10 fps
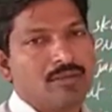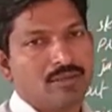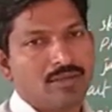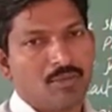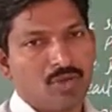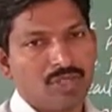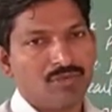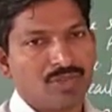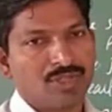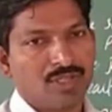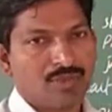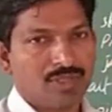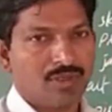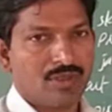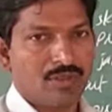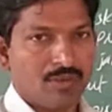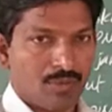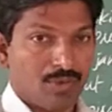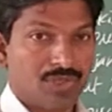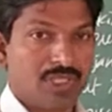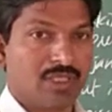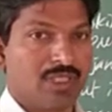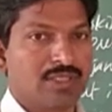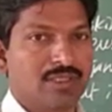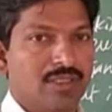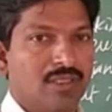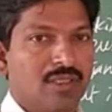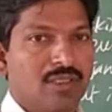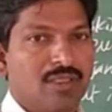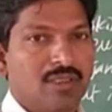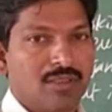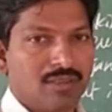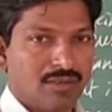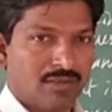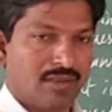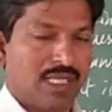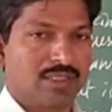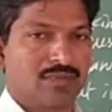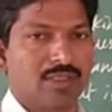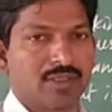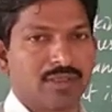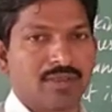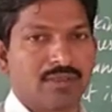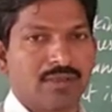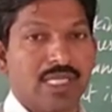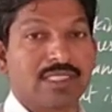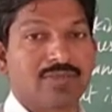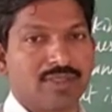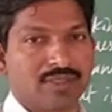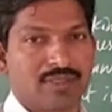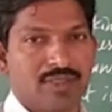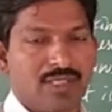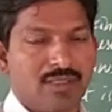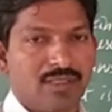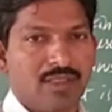the body posture is transverse, right.